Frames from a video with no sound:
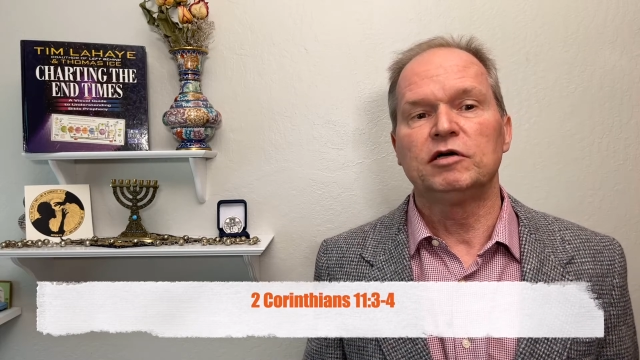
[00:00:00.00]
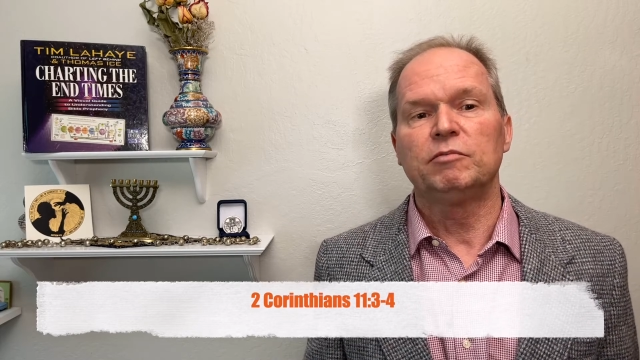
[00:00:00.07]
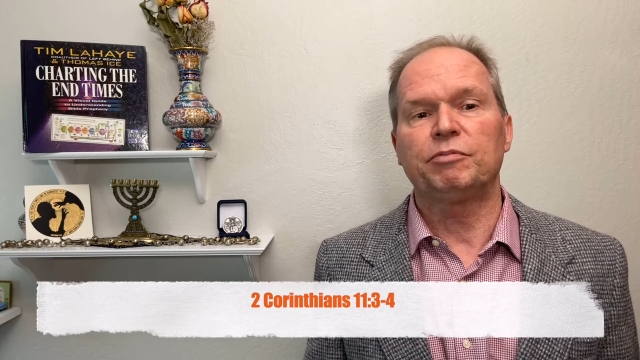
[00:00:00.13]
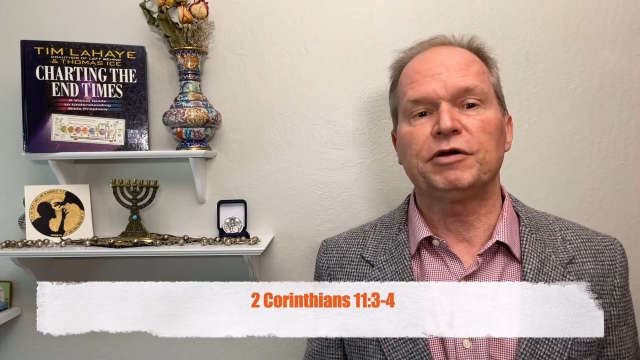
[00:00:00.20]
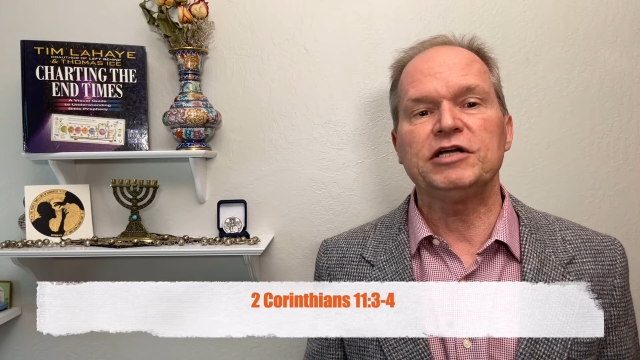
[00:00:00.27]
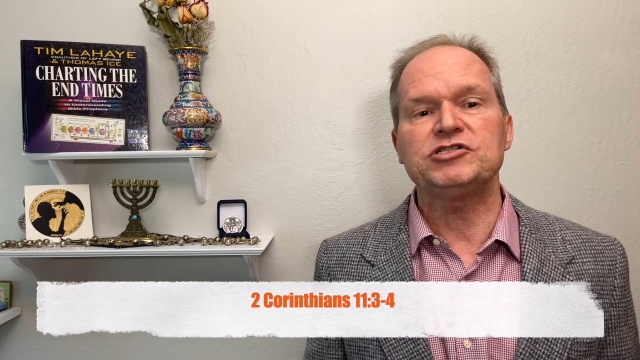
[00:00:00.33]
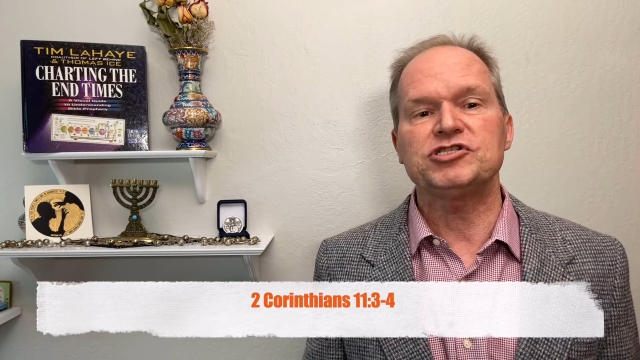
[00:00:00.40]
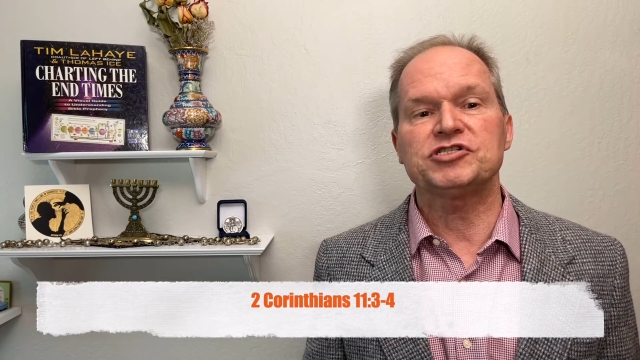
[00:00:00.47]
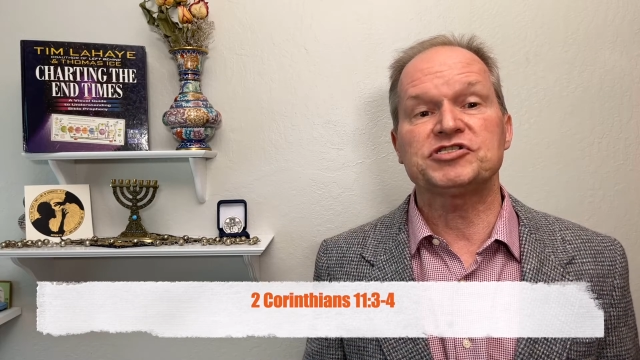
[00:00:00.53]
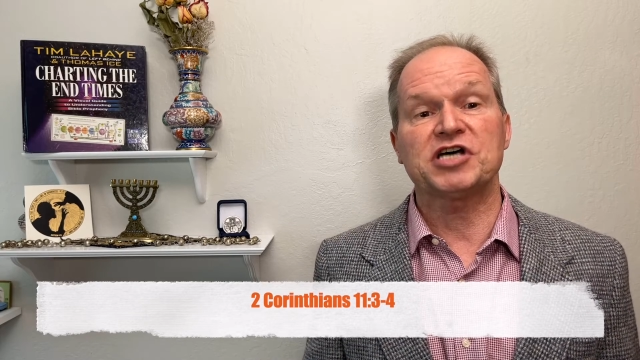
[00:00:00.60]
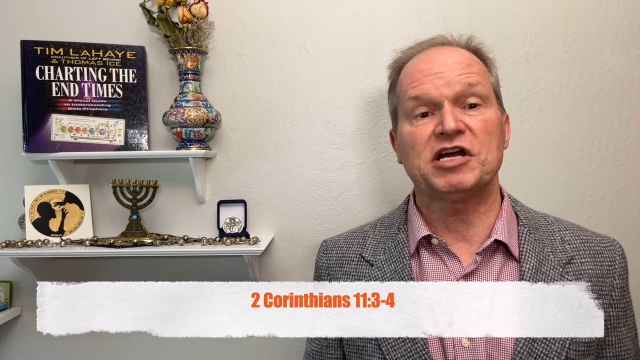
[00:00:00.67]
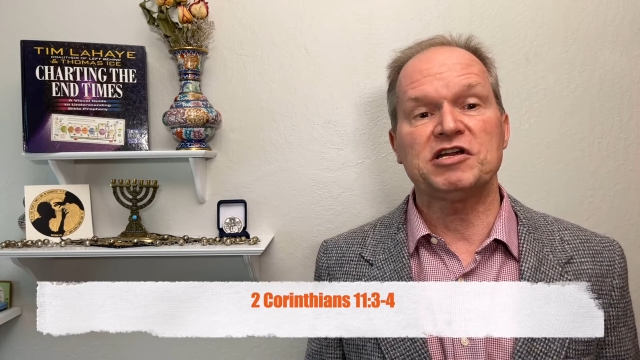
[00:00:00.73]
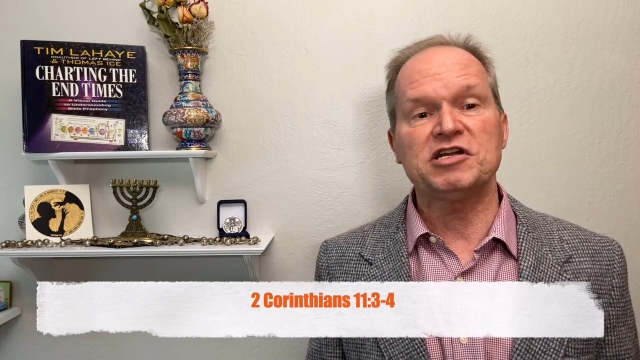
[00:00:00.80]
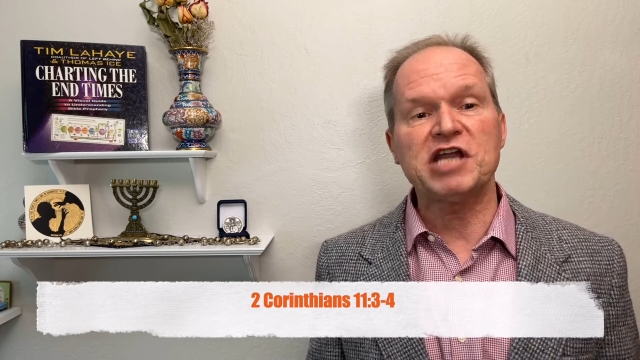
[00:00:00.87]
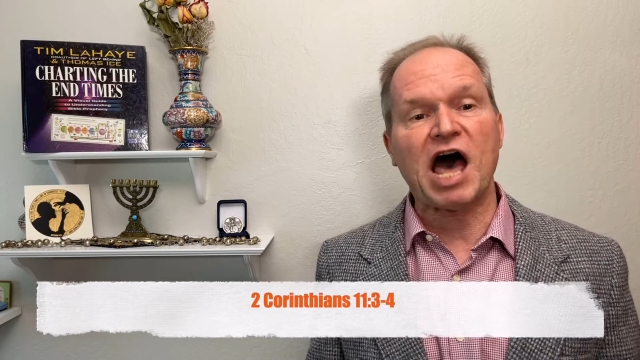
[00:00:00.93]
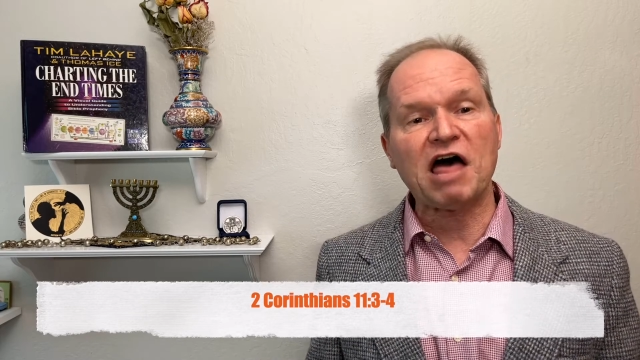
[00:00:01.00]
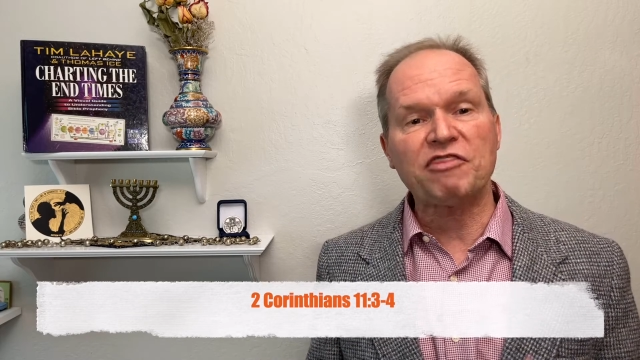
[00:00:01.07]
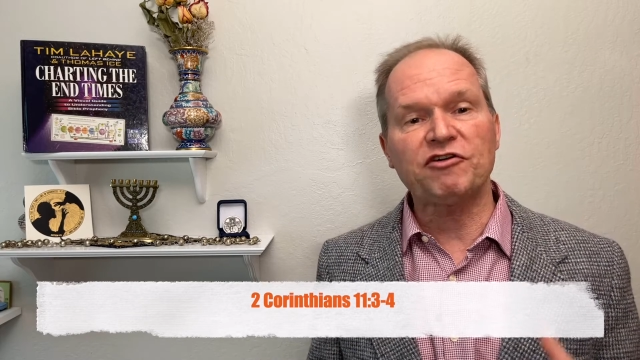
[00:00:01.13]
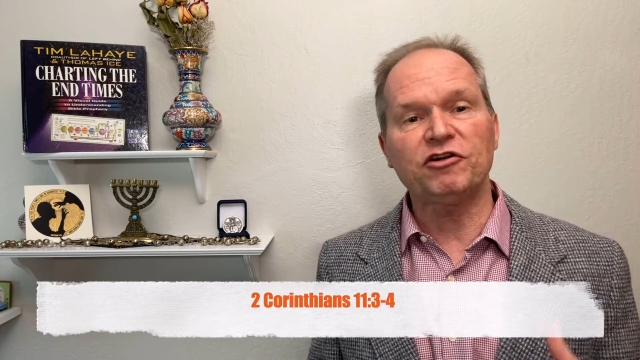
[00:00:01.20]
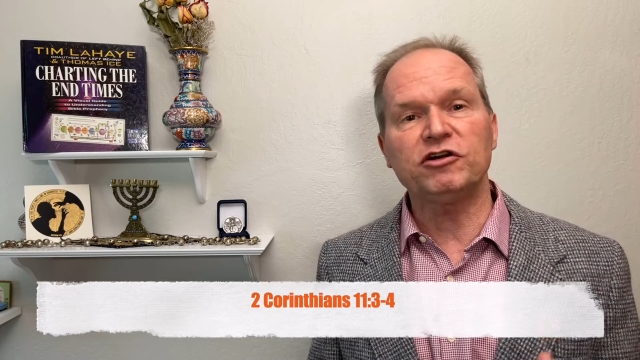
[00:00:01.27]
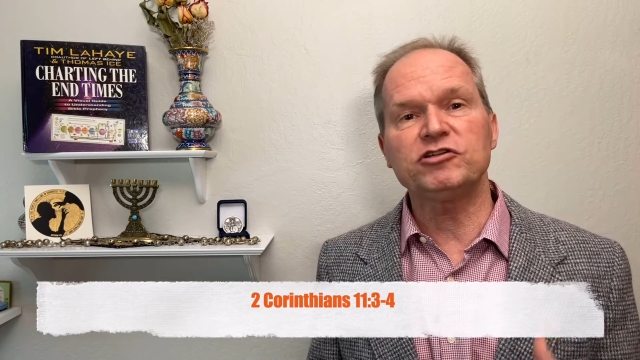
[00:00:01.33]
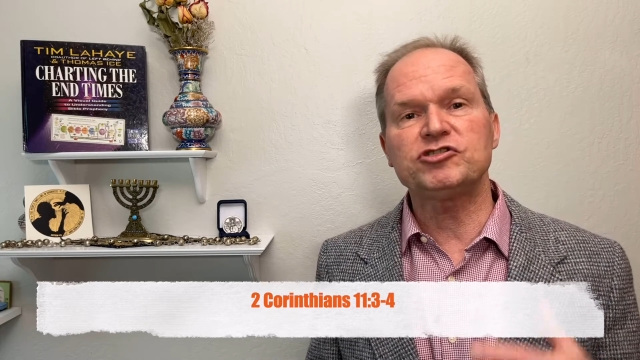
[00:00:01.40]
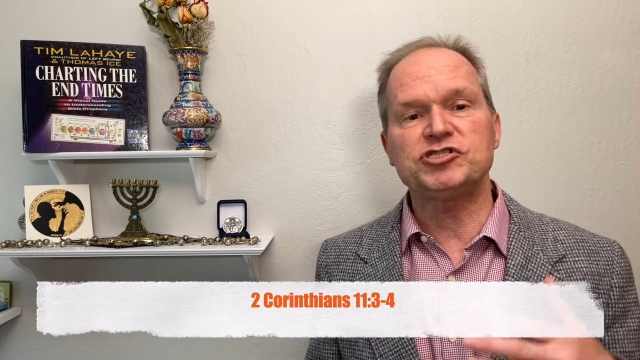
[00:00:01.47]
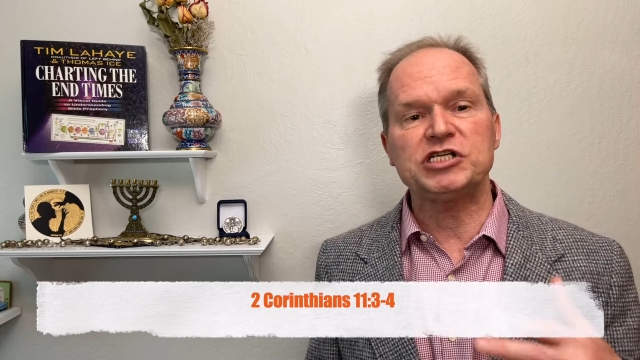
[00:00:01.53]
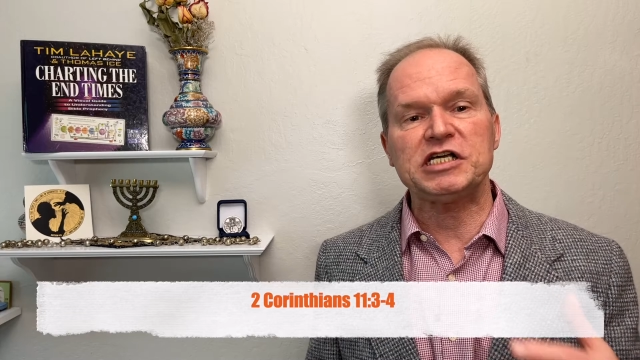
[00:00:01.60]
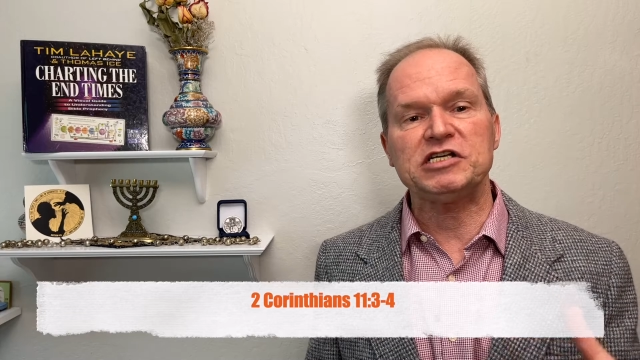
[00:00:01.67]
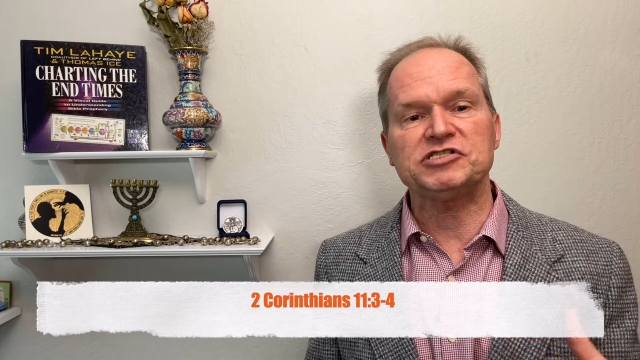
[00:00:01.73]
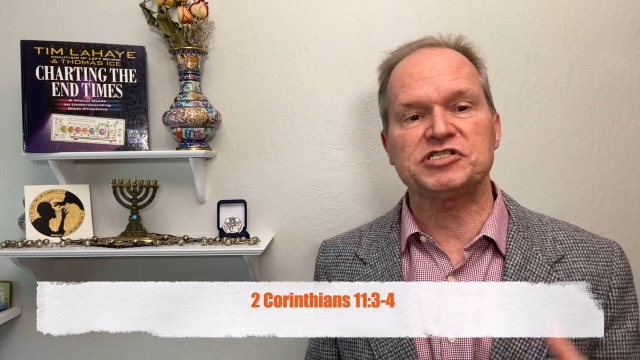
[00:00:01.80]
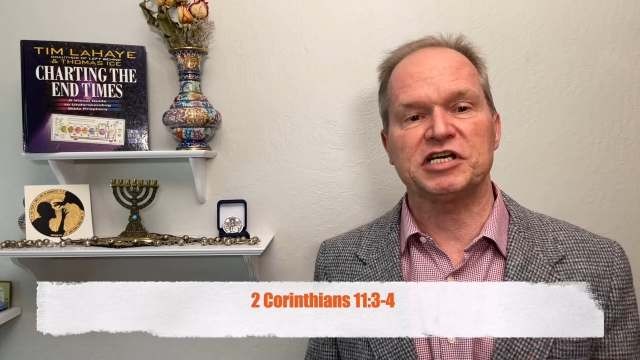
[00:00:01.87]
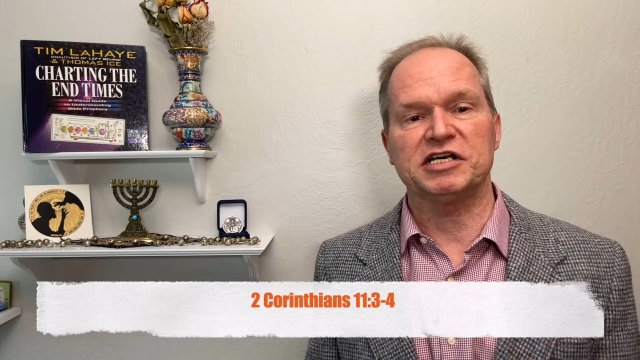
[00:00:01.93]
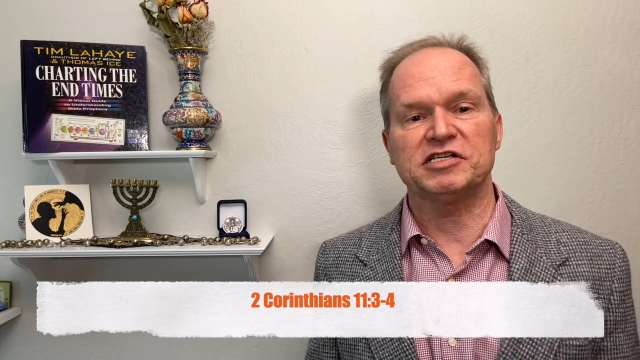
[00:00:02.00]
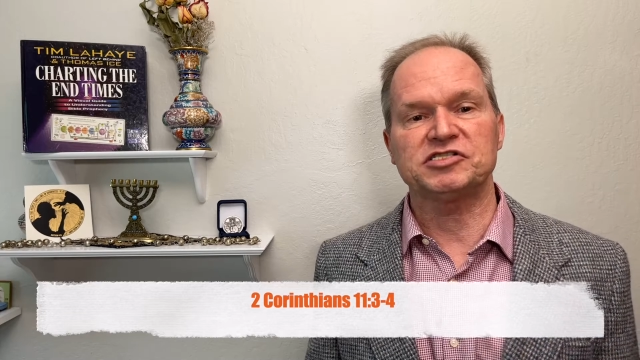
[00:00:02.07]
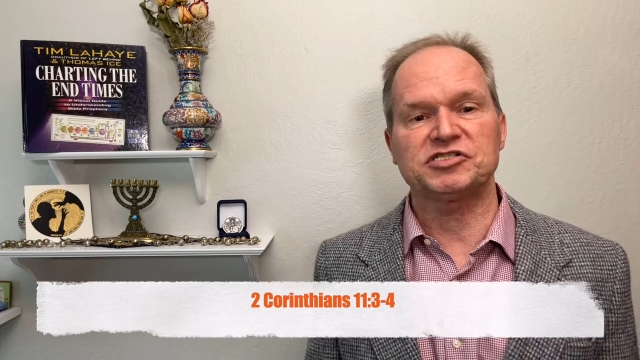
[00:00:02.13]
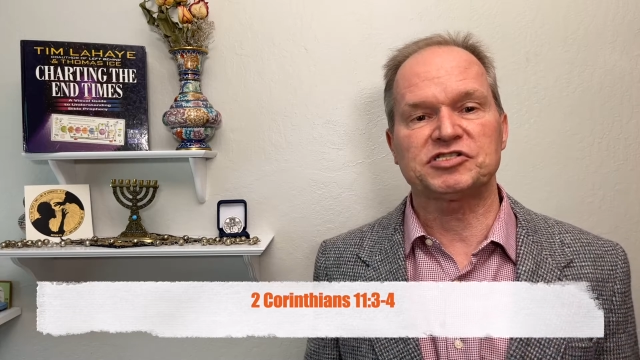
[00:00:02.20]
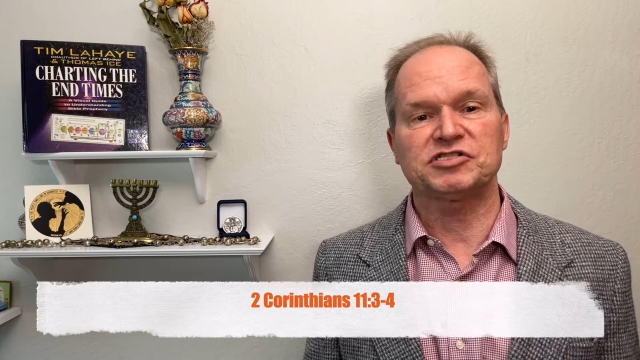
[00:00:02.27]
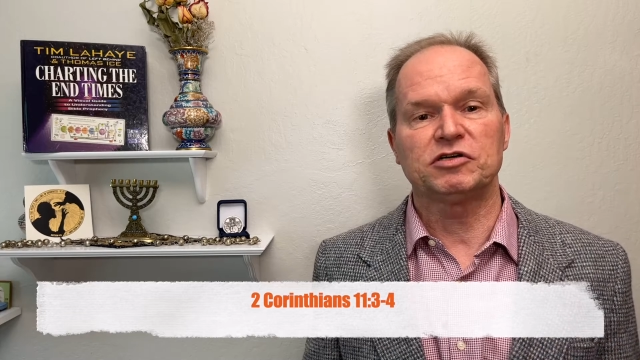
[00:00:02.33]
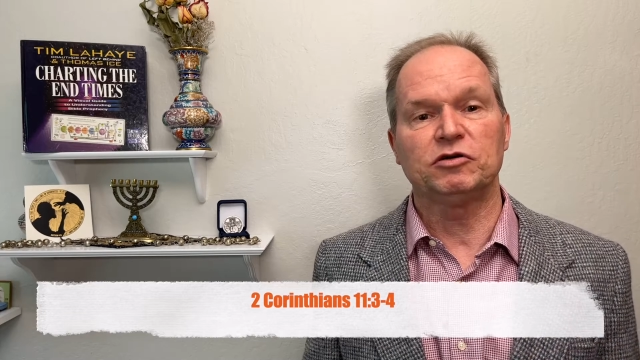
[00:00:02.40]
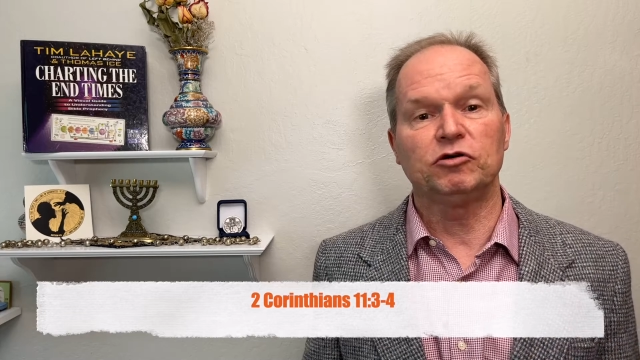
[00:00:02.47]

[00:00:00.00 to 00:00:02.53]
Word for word: preaches another Jesus,